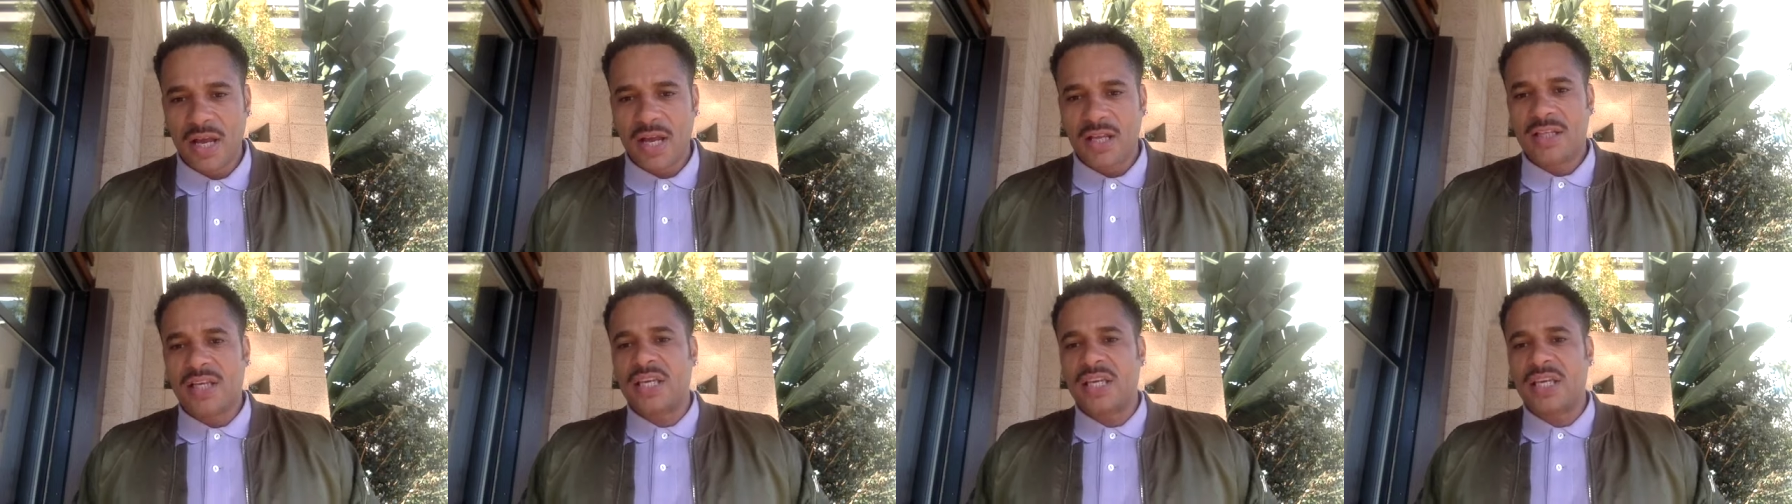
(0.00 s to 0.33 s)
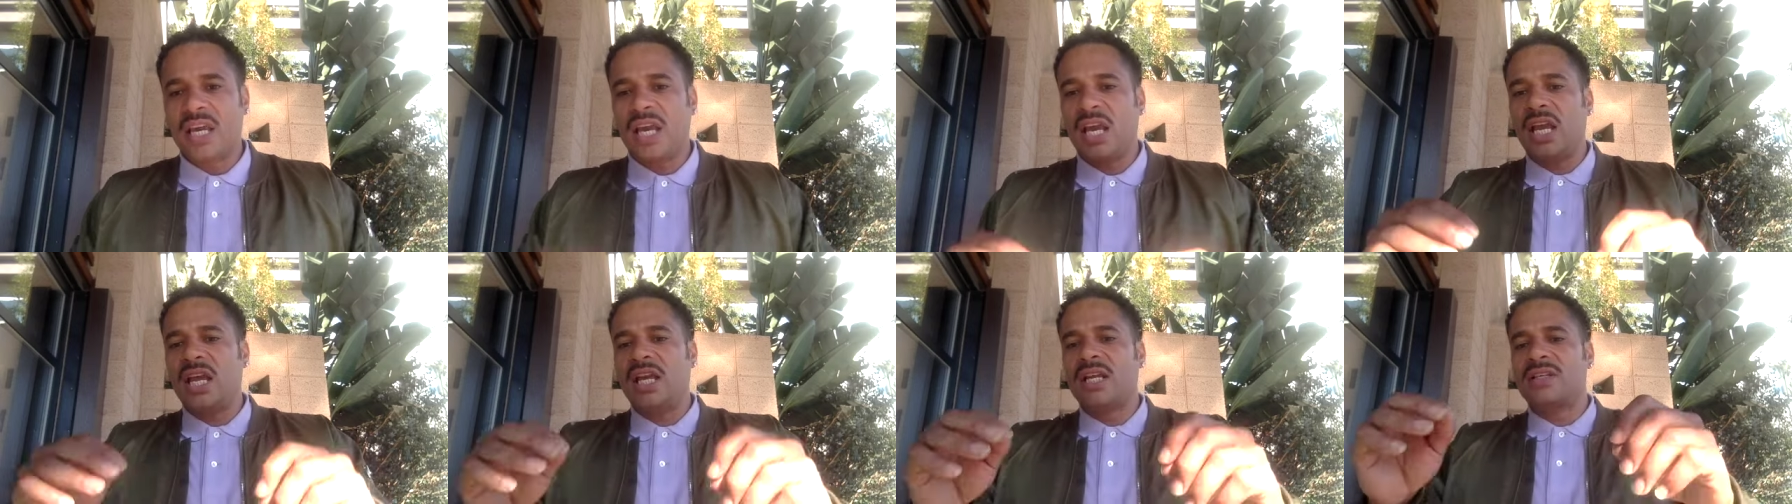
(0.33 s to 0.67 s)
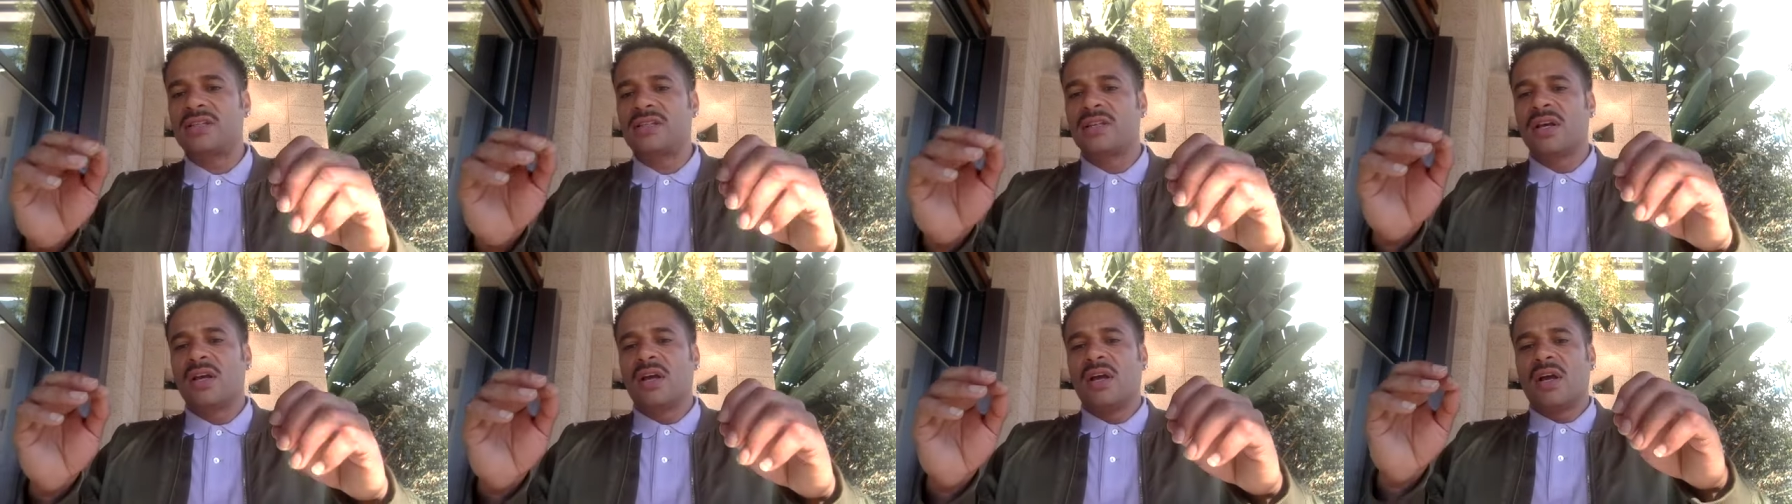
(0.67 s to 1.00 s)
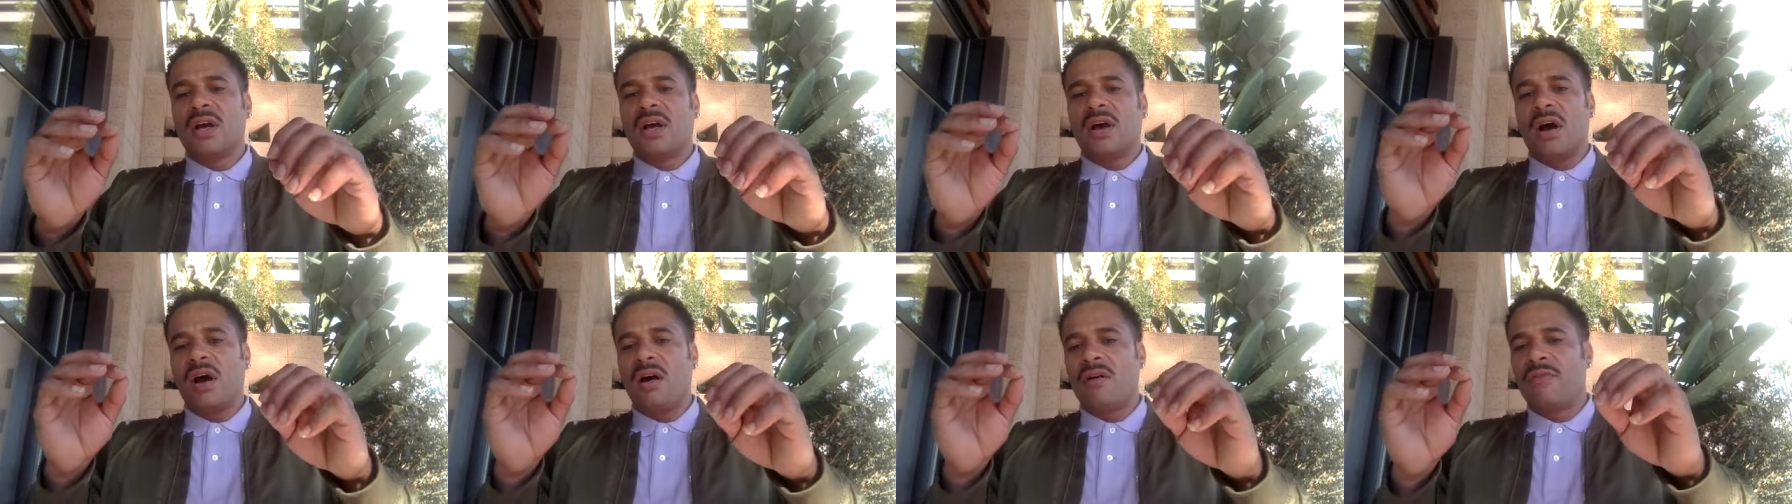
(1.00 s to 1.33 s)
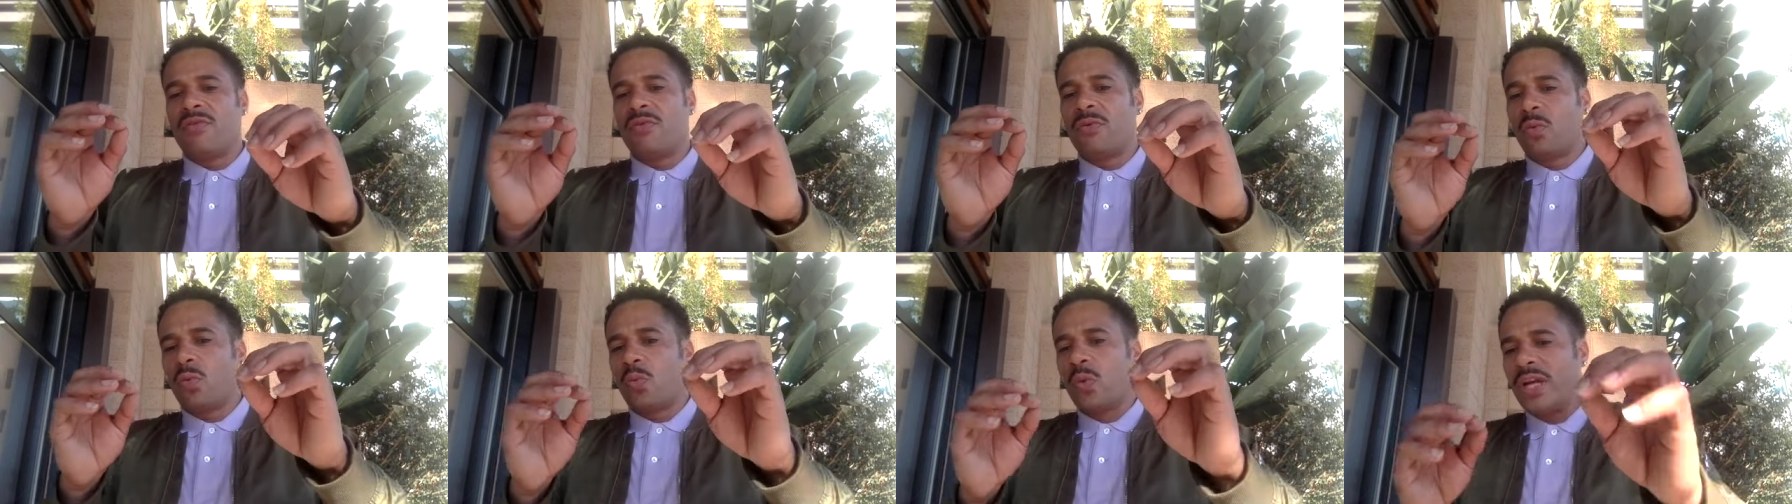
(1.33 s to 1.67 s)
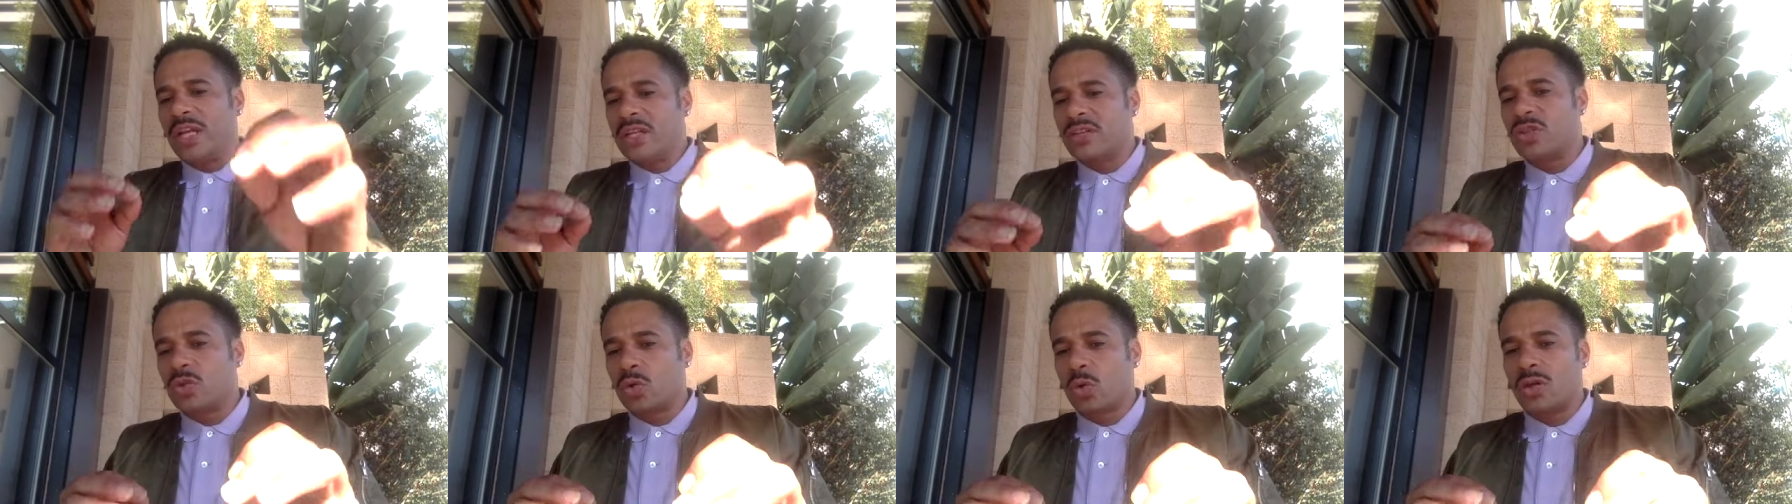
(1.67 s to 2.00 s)
The keys of the
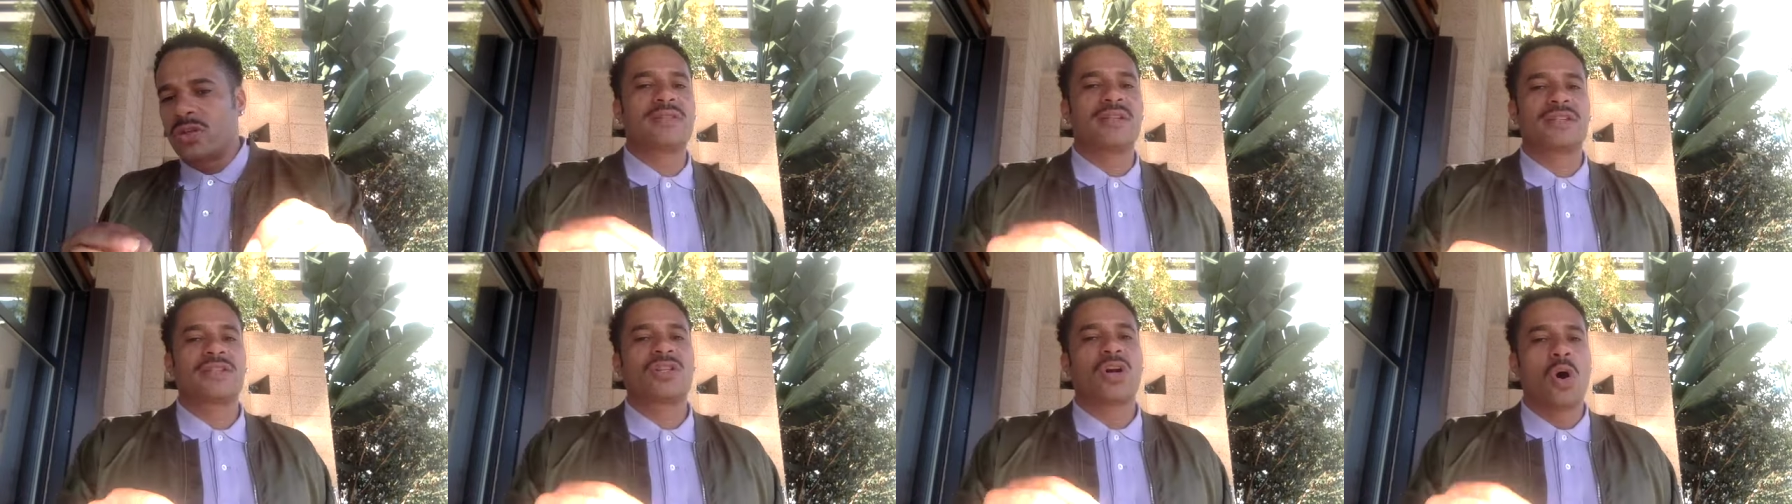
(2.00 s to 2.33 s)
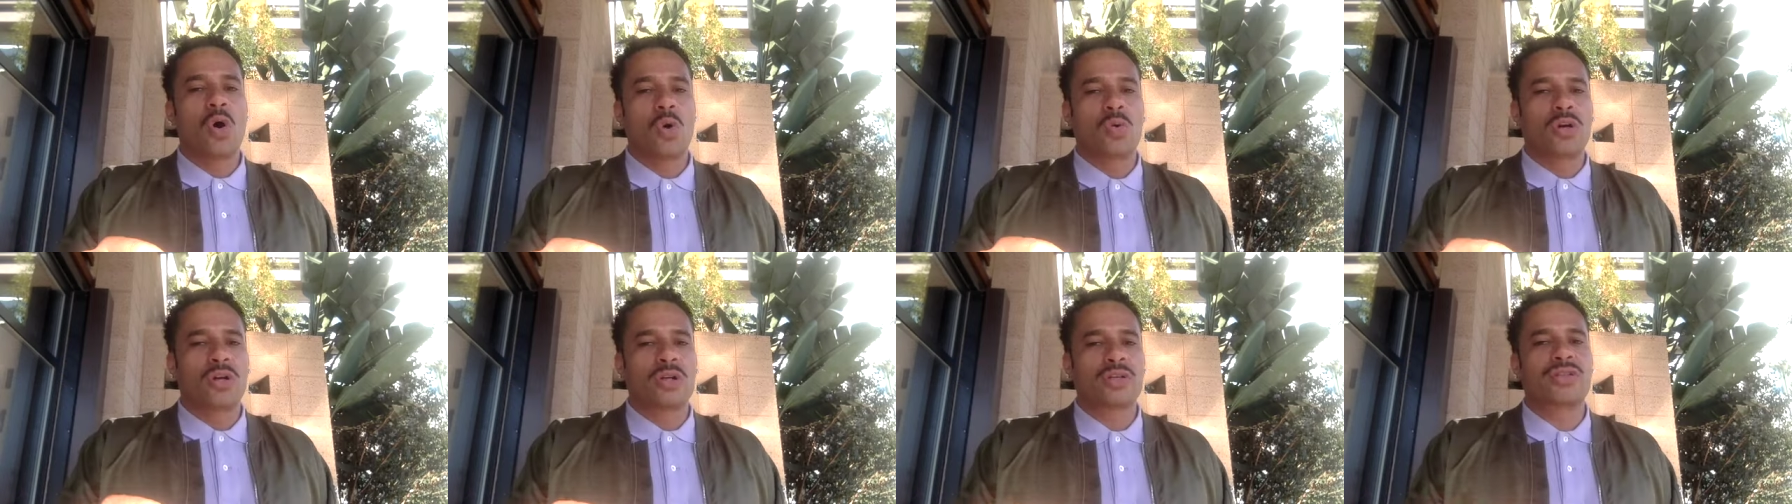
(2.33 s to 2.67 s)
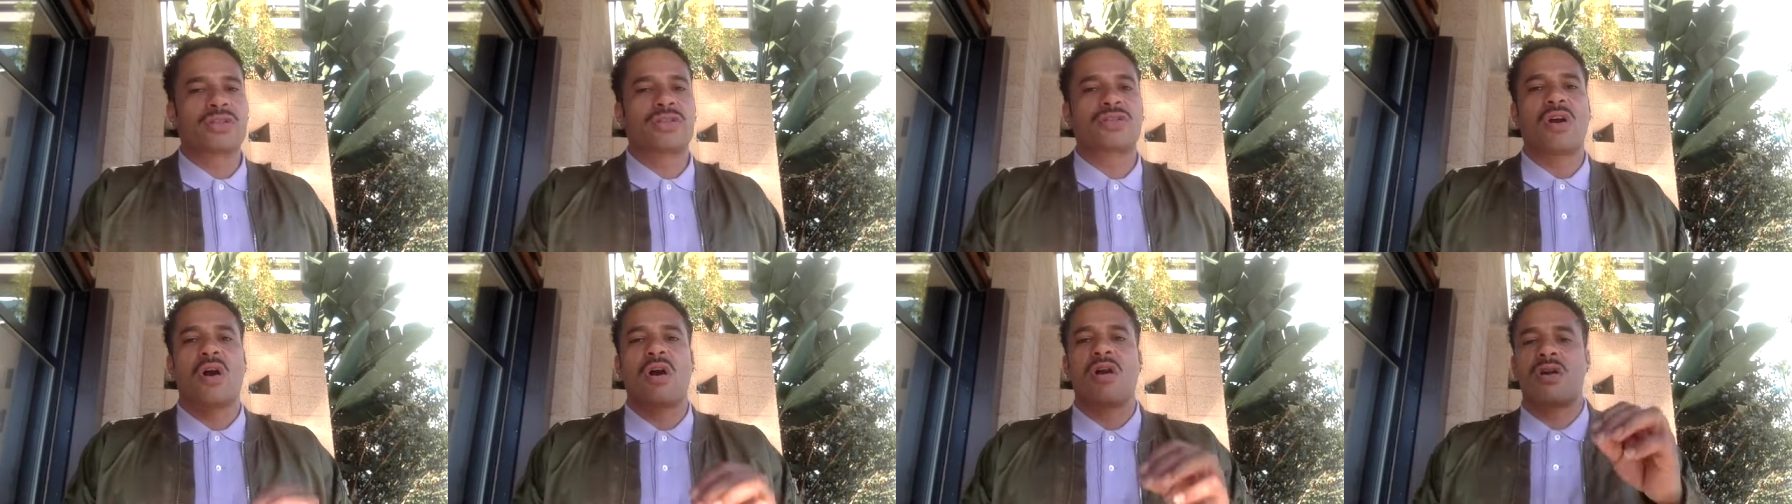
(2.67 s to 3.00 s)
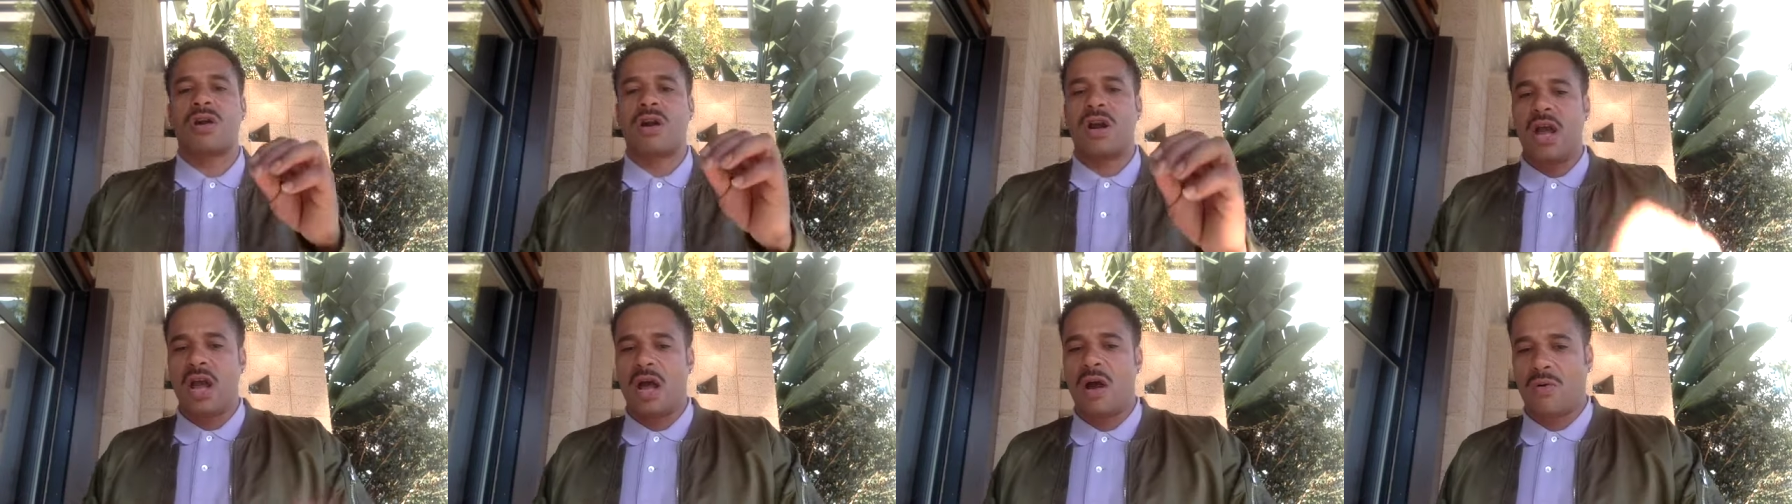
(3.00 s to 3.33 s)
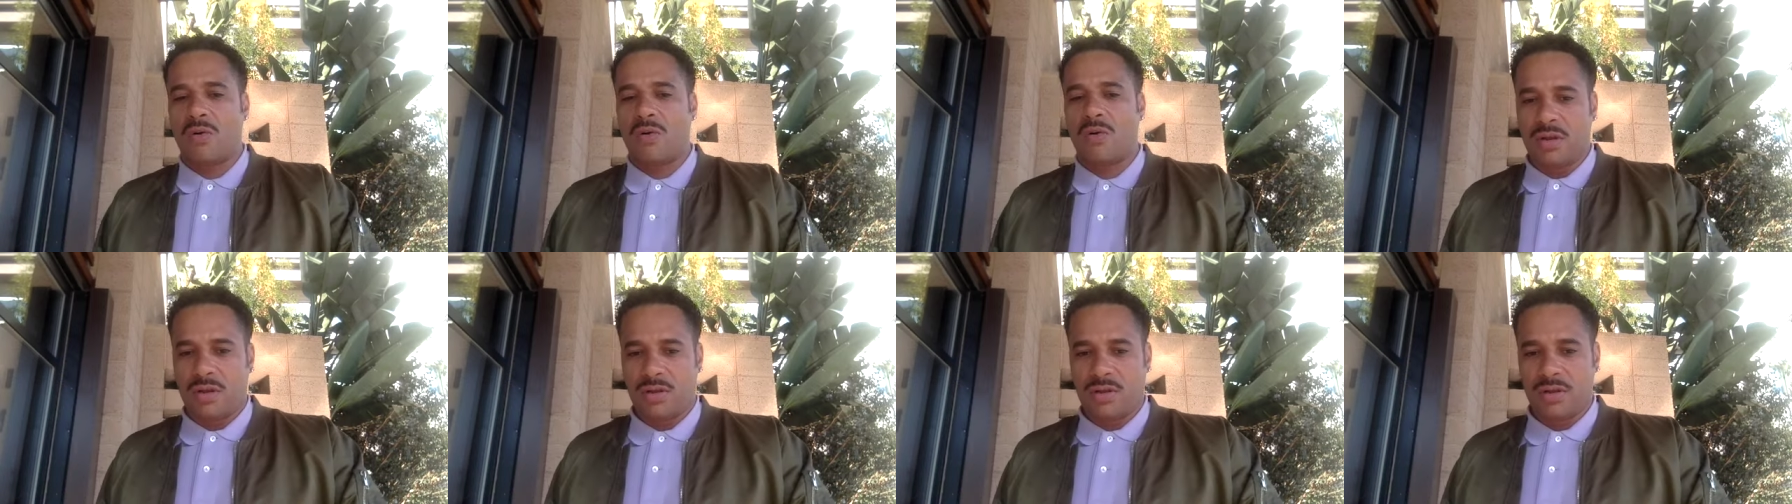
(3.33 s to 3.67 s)
resources owners starting out.